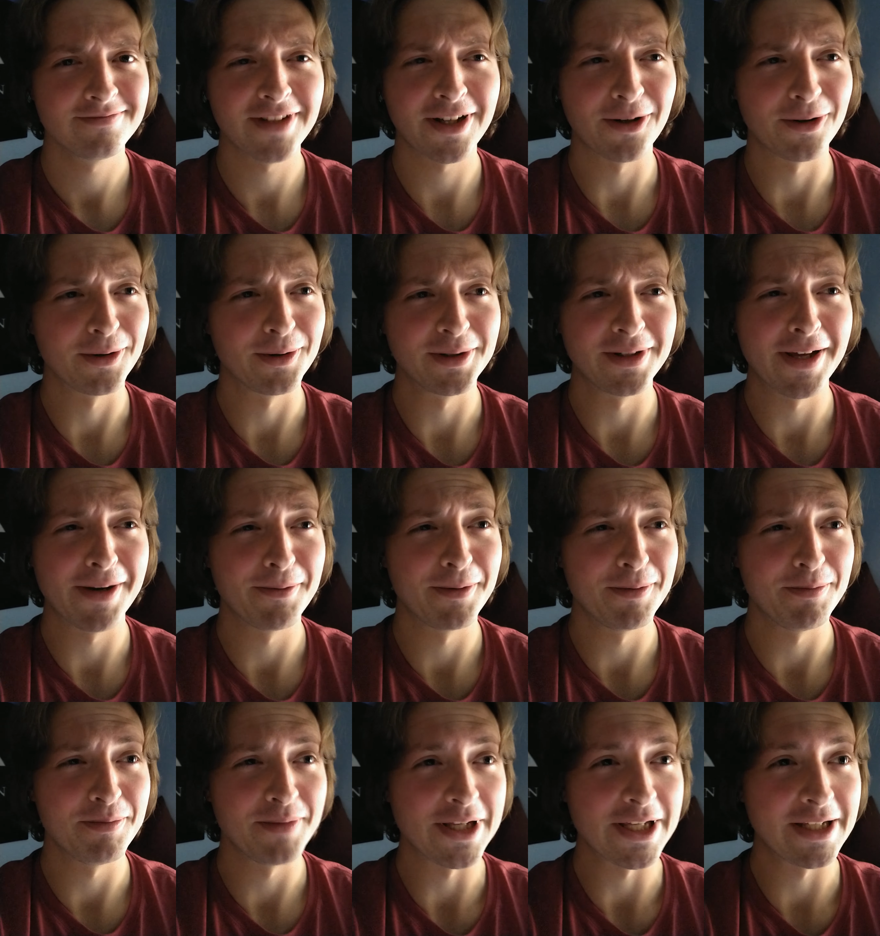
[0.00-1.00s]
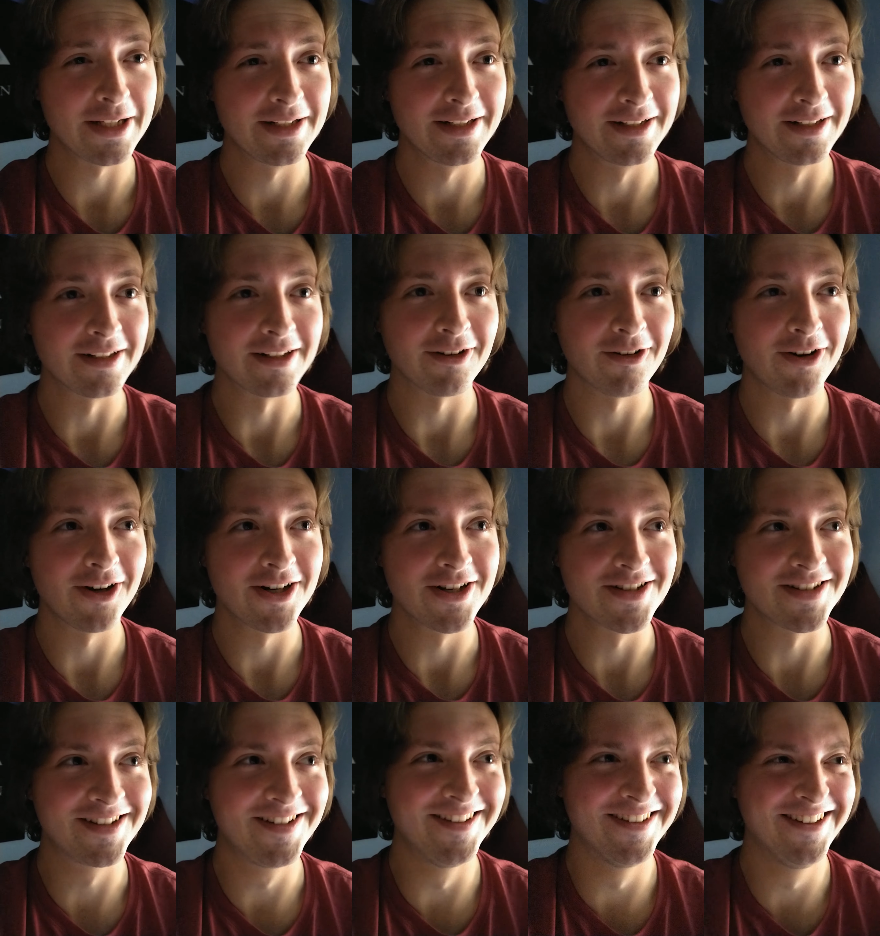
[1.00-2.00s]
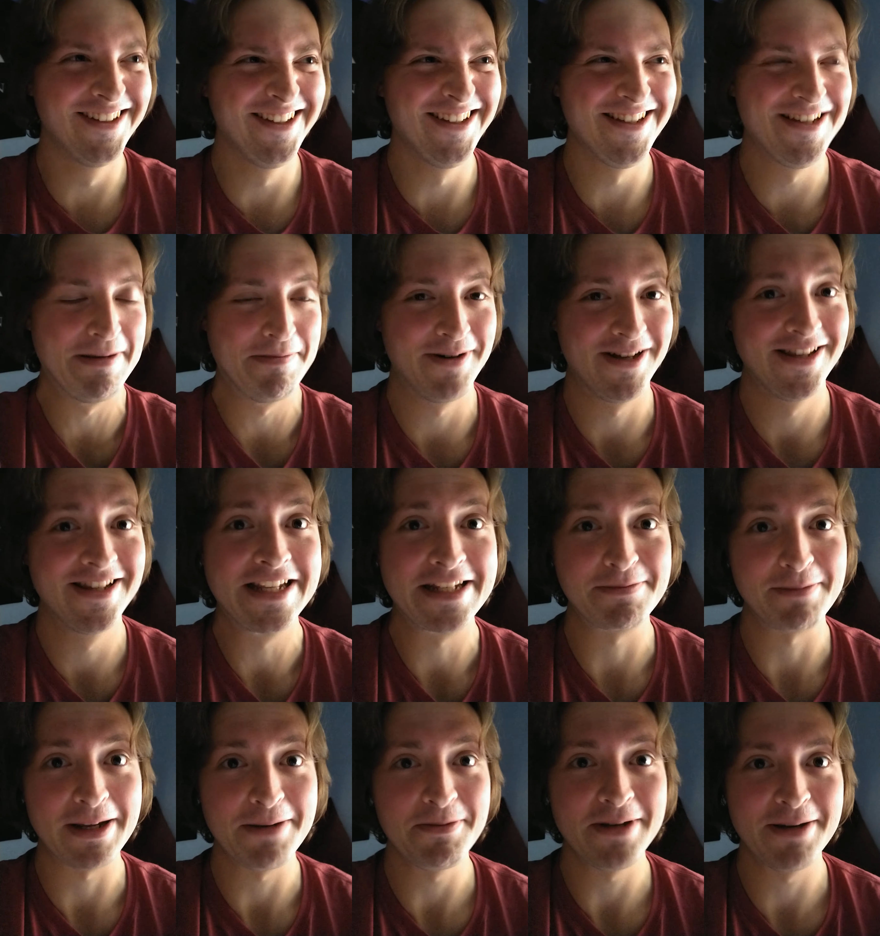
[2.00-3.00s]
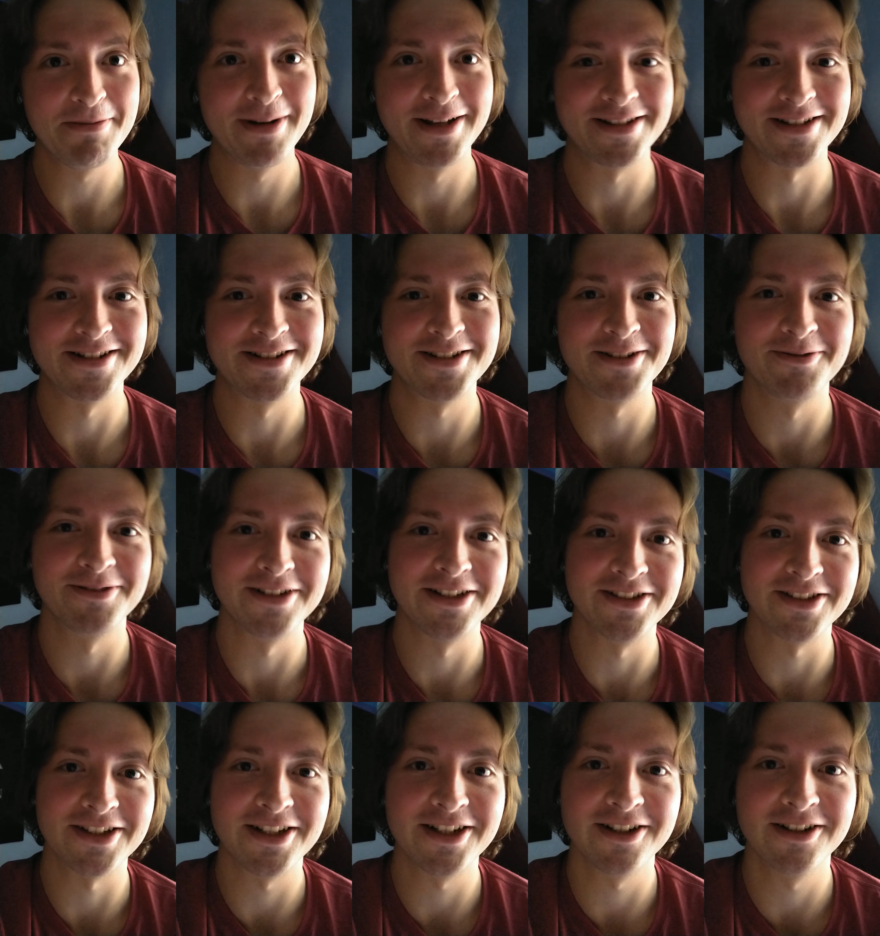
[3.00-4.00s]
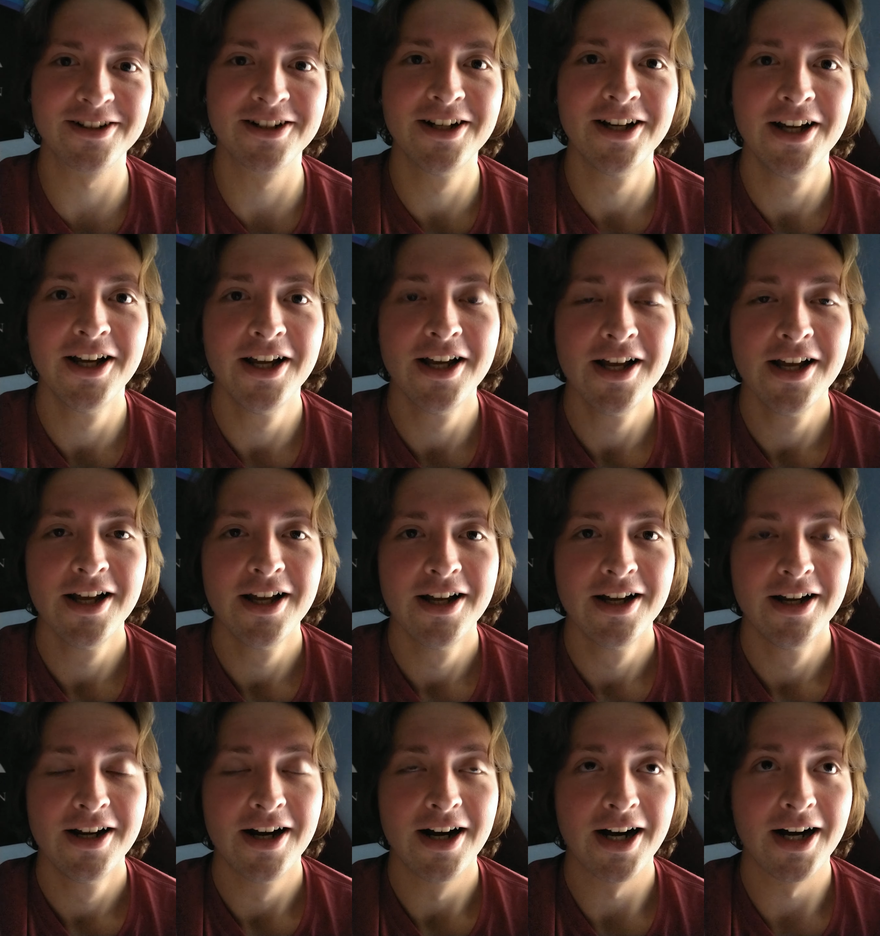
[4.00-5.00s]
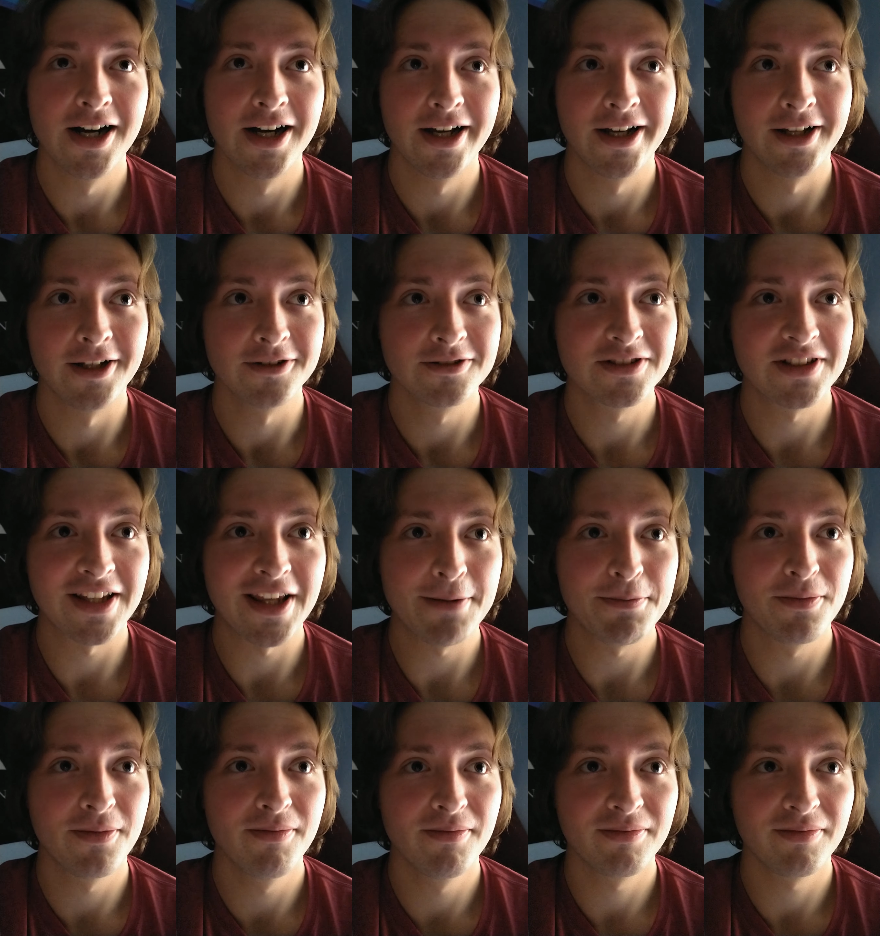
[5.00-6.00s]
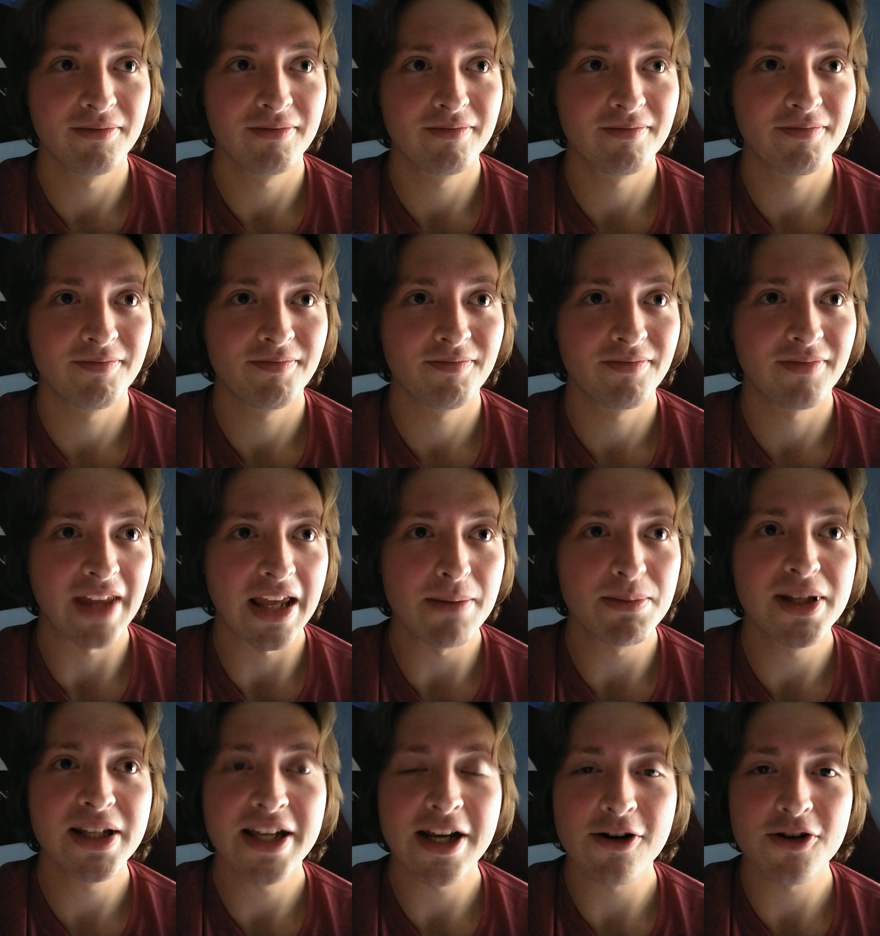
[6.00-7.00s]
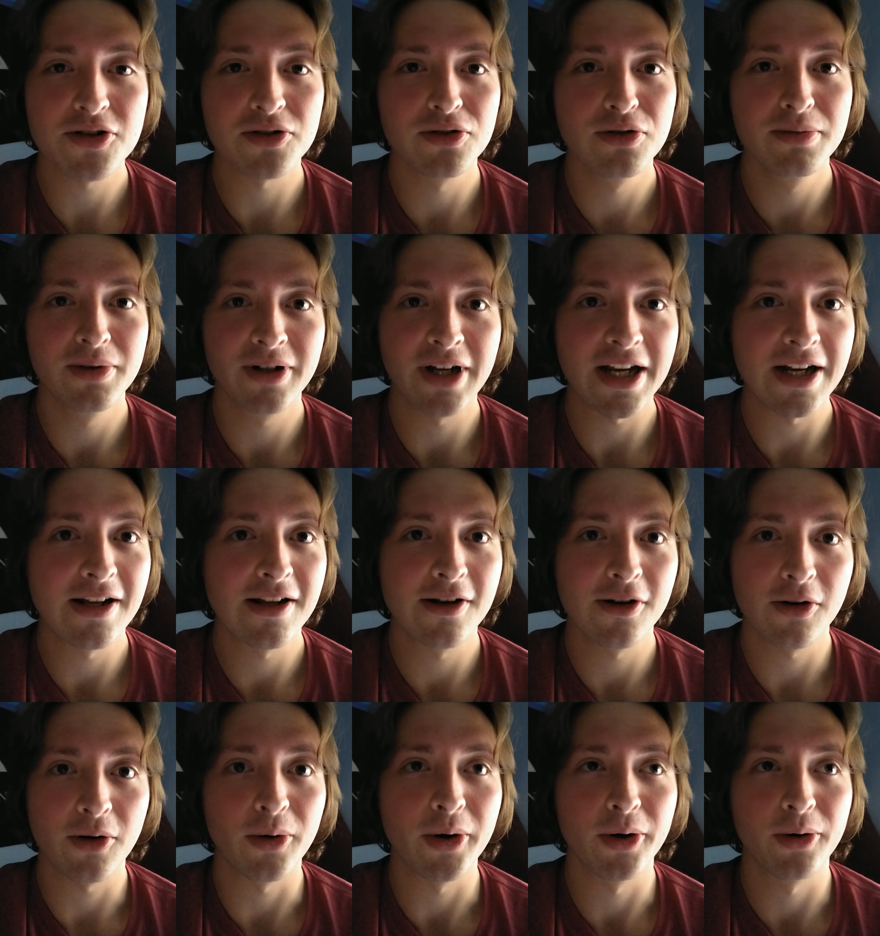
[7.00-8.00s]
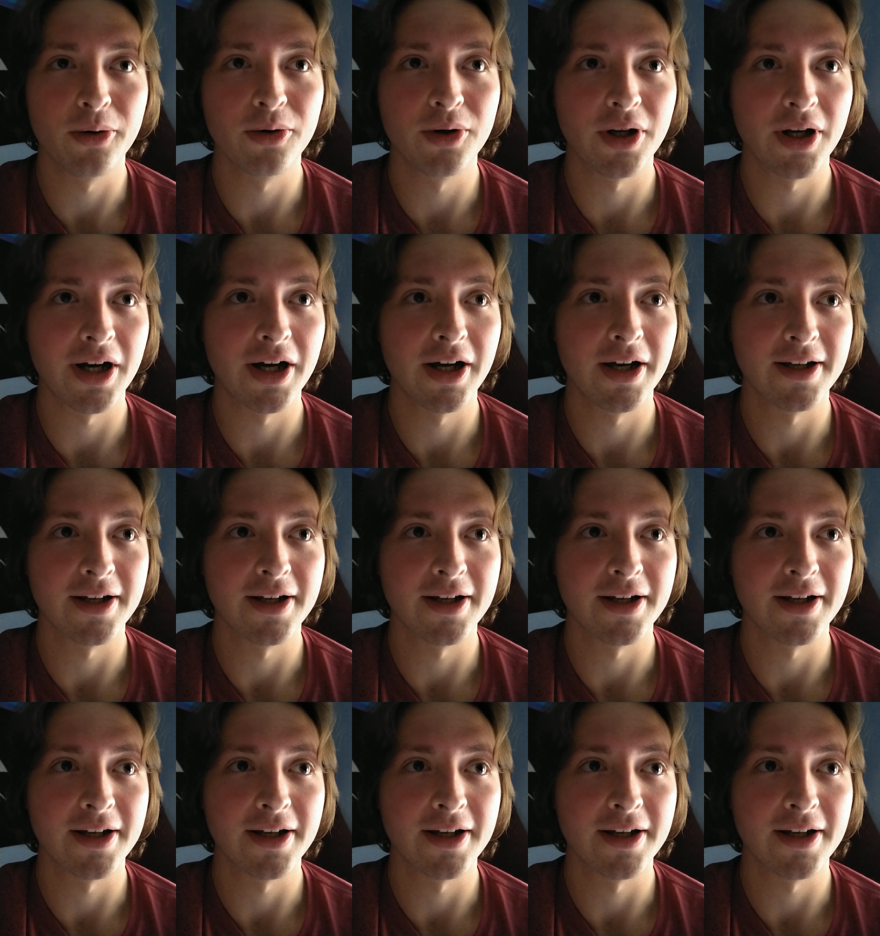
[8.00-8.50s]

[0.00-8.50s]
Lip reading: I don't know what that would mean, honestly, but this might be a message someone needs to hear. Keep the gears lubricated and oiled.